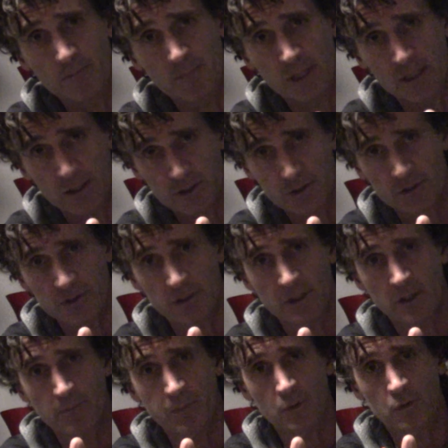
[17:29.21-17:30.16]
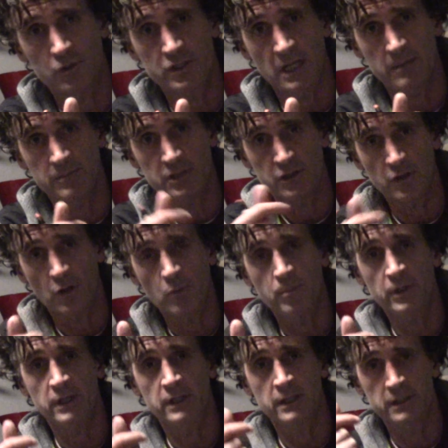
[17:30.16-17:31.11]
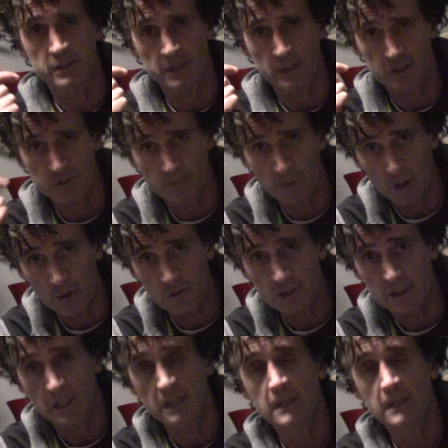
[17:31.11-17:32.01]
because Paul James is open and is exposed,